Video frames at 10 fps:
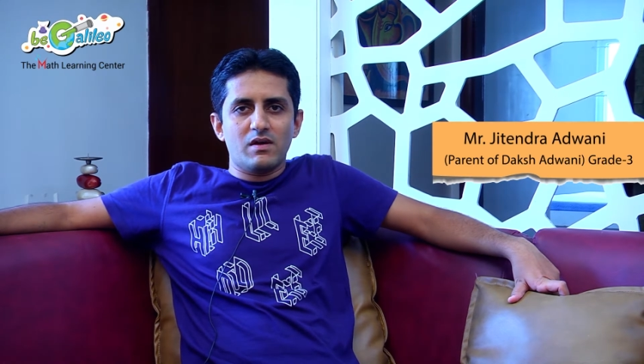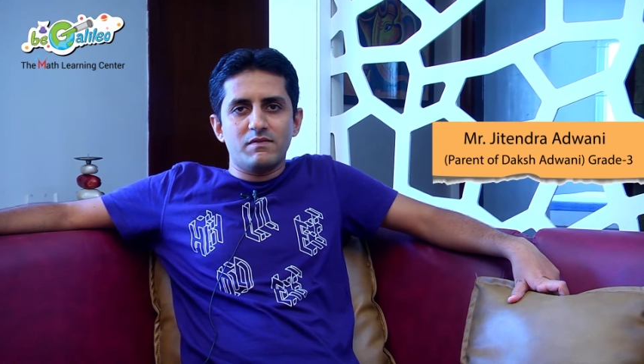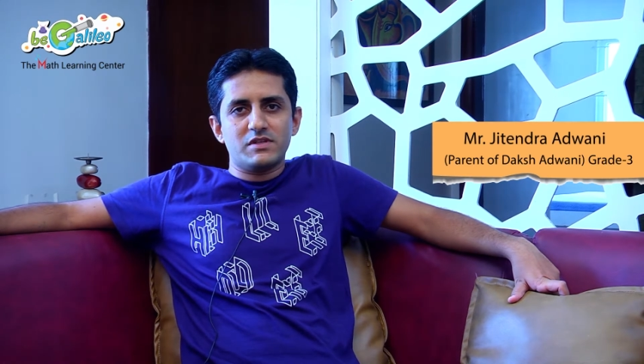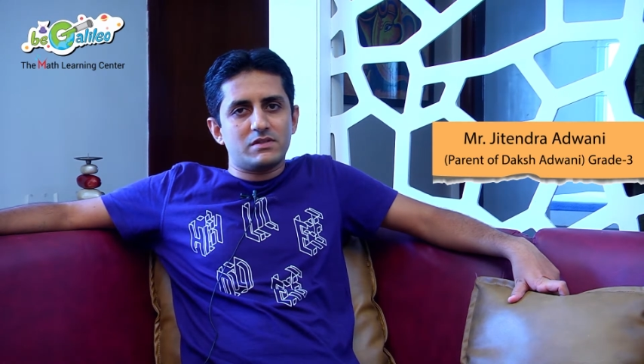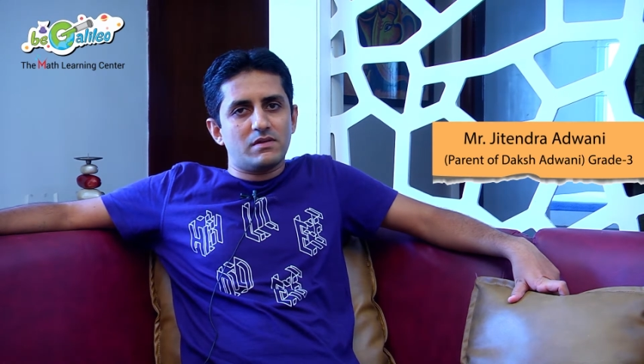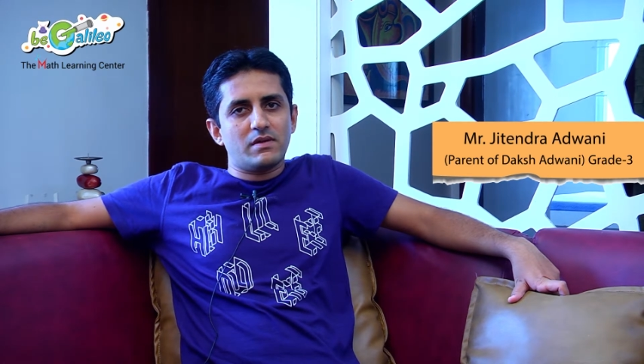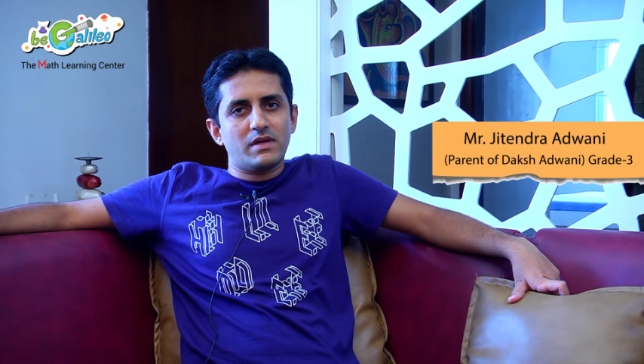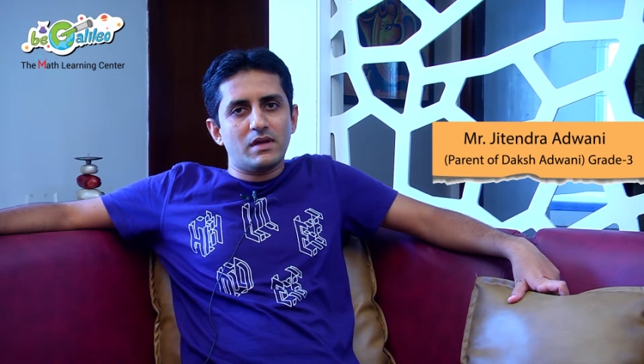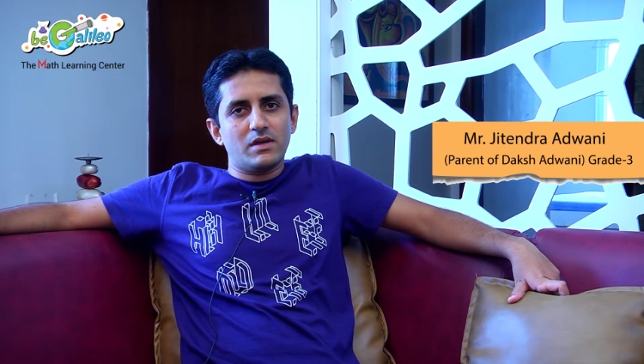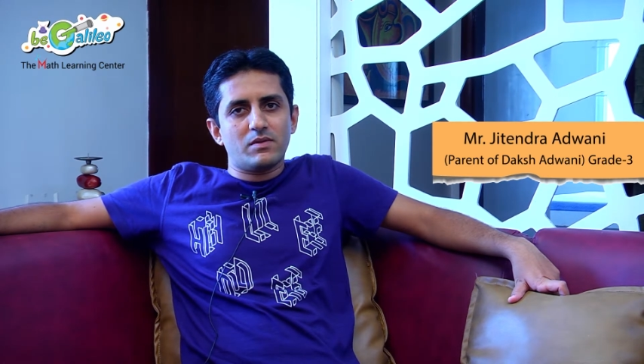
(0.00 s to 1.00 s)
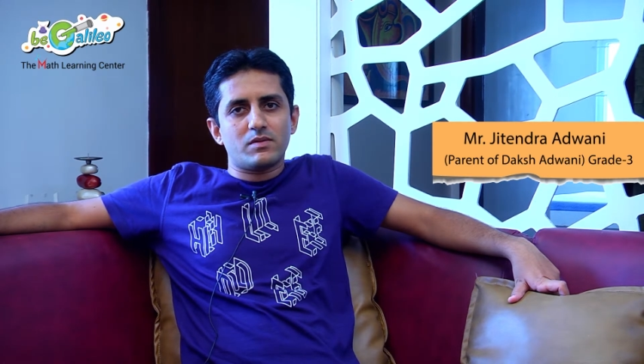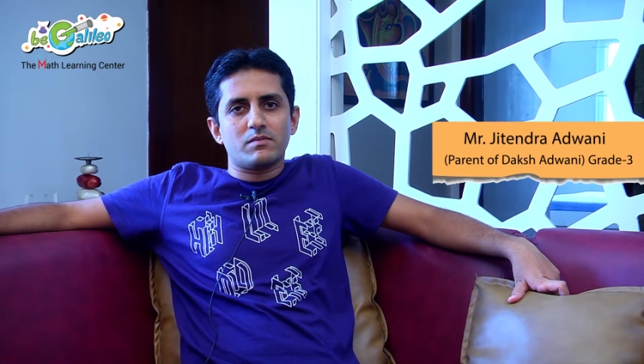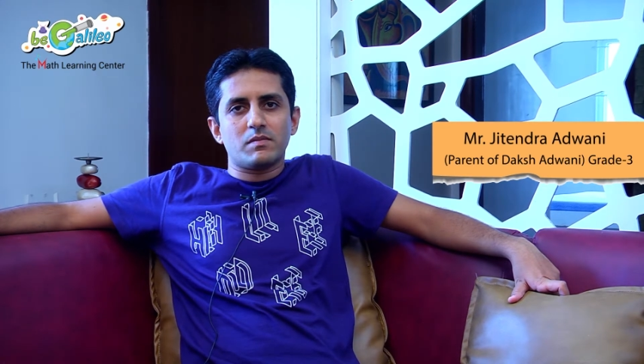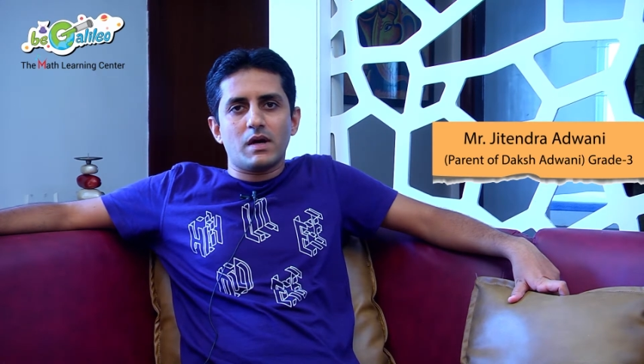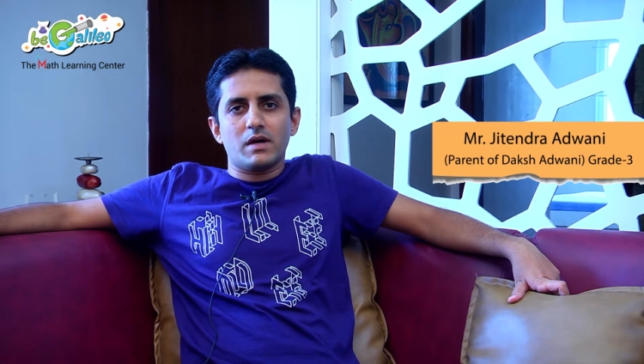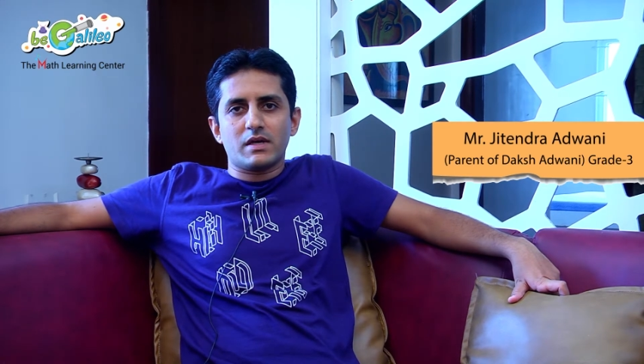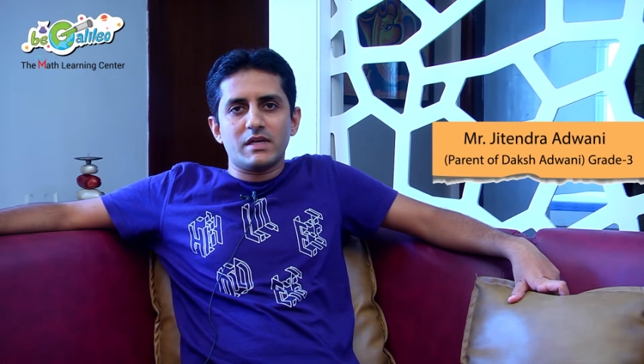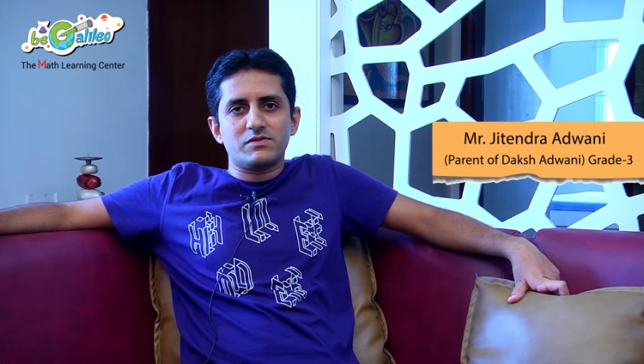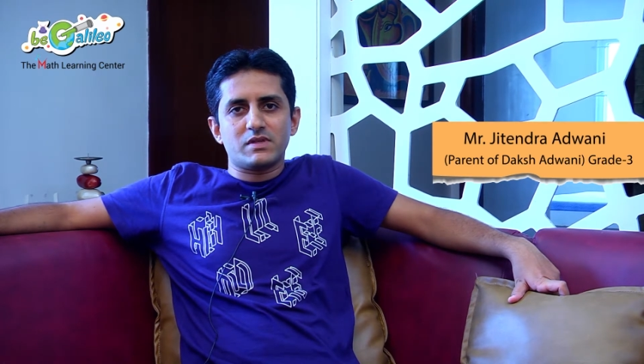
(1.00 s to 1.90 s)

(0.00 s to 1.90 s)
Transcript: which really, you know, gives